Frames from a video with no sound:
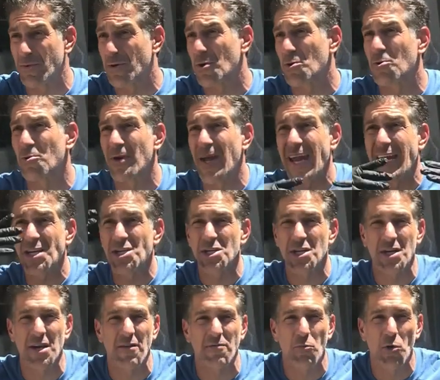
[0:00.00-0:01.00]

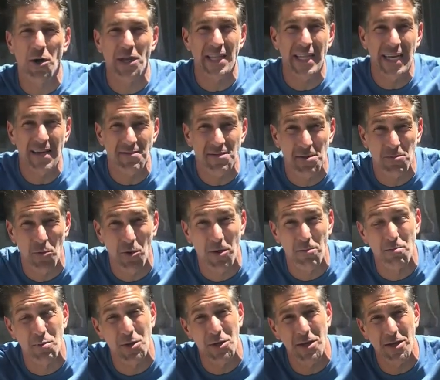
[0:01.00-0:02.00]
creation of more leaves and more
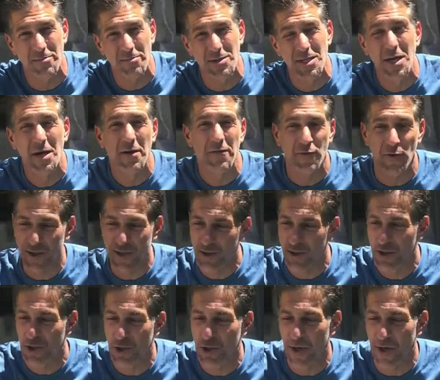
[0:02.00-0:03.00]
blooms for us to
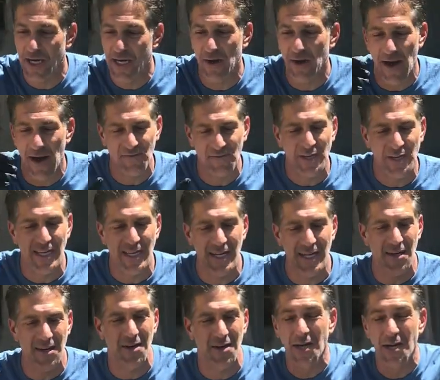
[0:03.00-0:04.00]
enjoy year after
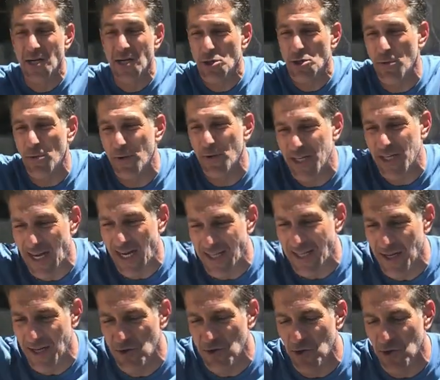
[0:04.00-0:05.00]
year. To protect
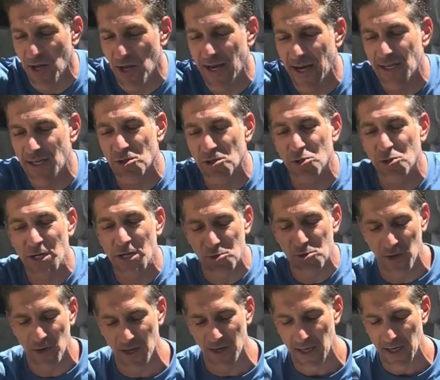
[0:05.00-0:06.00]
the underlying tree
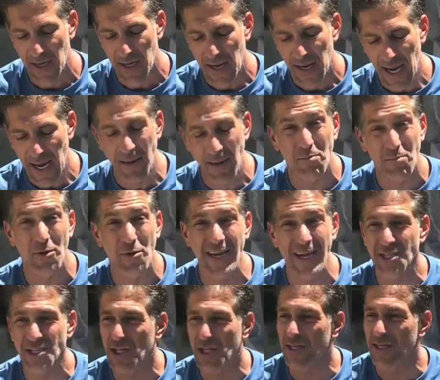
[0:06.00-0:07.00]
trunk and
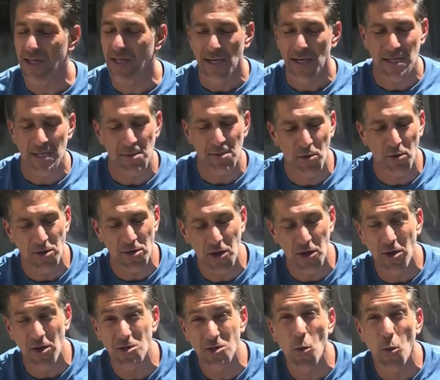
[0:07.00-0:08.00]
branches, it's important to
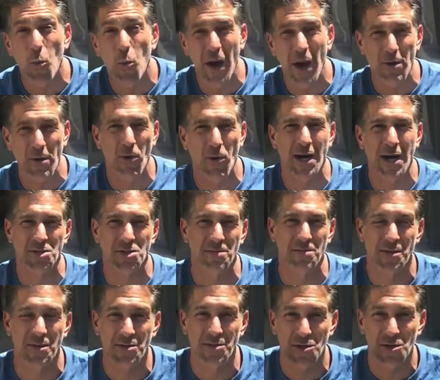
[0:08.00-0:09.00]
also whitewash them.
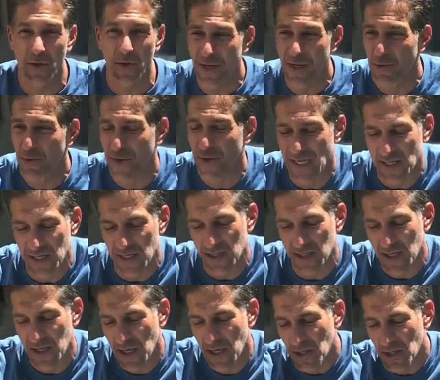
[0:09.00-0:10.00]
There's so many
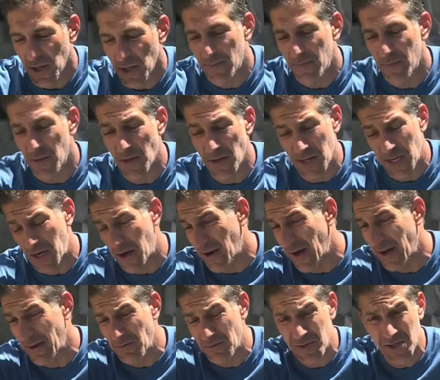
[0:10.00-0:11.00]
reasons to, you
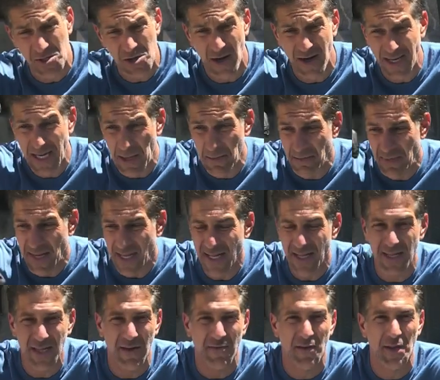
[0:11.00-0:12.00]
know, starting
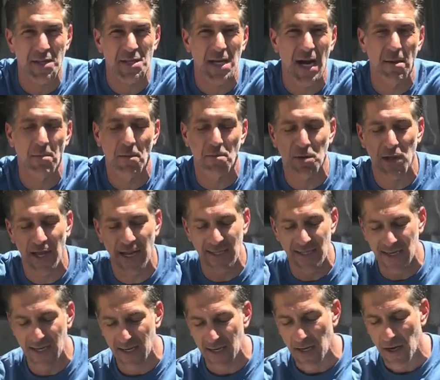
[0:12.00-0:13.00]
immediately from the time of
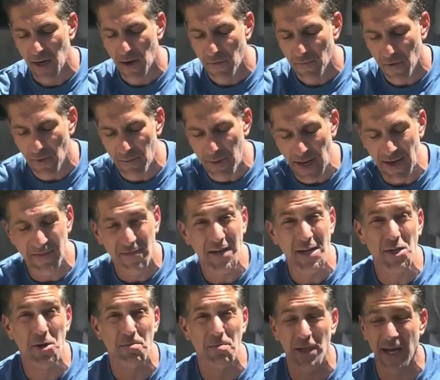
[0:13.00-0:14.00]
planting for
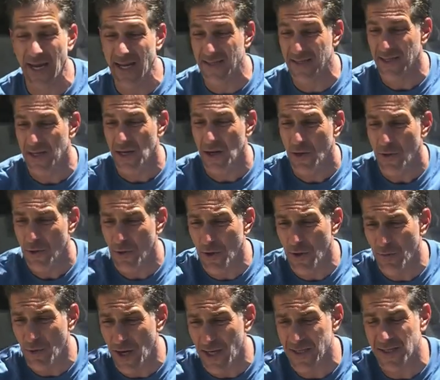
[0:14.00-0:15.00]
benefiting your plants through
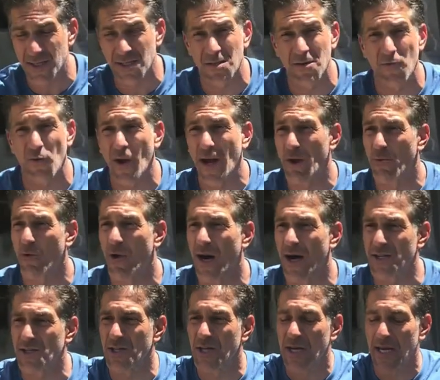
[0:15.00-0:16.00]
the process of
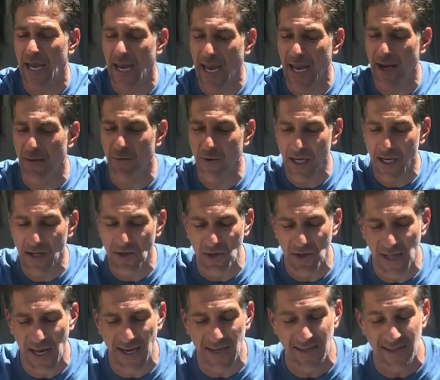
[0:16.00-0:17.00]
whitewash. and we're going to
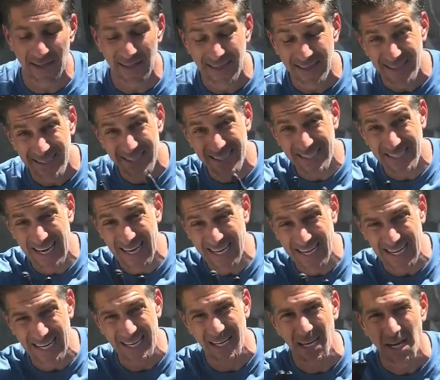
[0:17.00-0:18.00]
do that
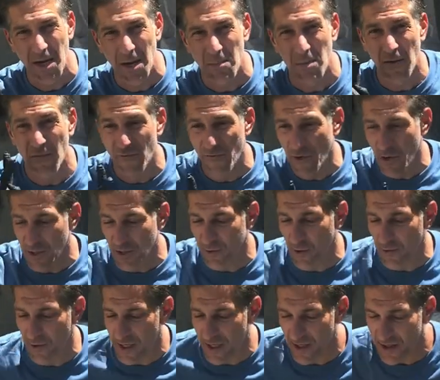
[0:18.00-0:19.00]
second. But first,
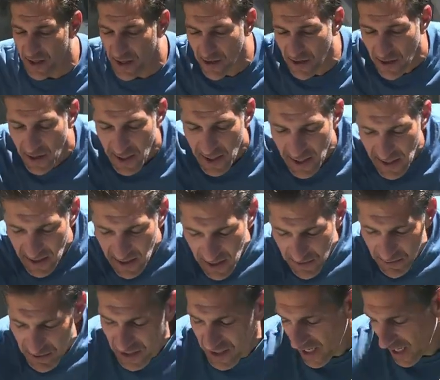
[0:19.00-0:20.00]
what we're going to do is simply